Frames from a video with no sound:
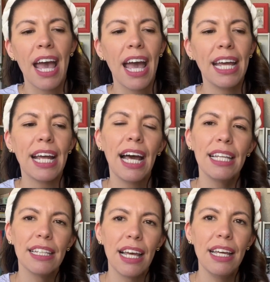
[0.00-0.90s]
And I
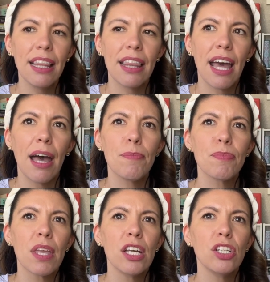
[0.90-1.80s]
like that,
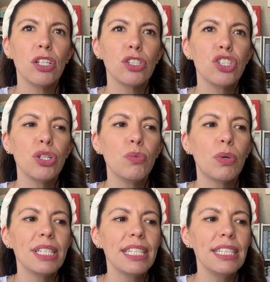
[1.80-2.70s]
you know, she
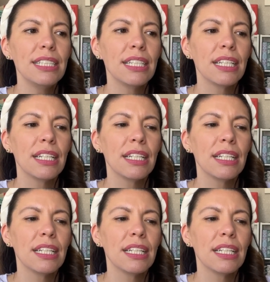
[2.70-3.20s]
wasn't